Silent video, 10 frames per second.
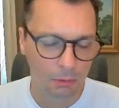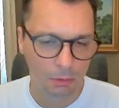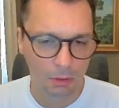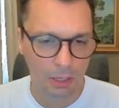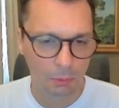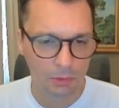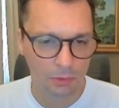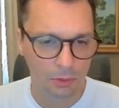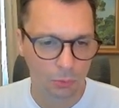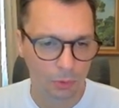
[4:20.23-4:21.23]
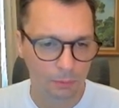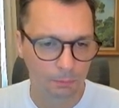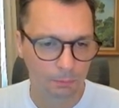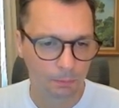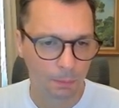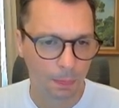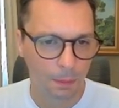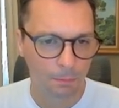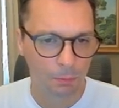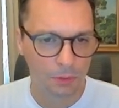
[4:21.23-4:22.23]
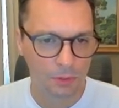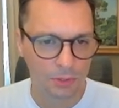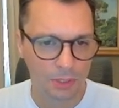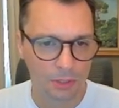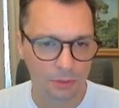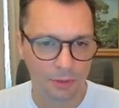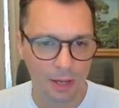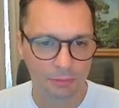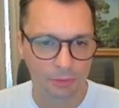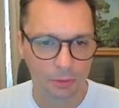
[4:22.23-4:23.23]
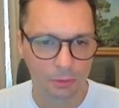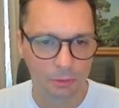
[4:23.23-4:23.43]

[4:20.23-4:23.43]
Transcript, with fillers: Okay, what's this one? Distinctive effect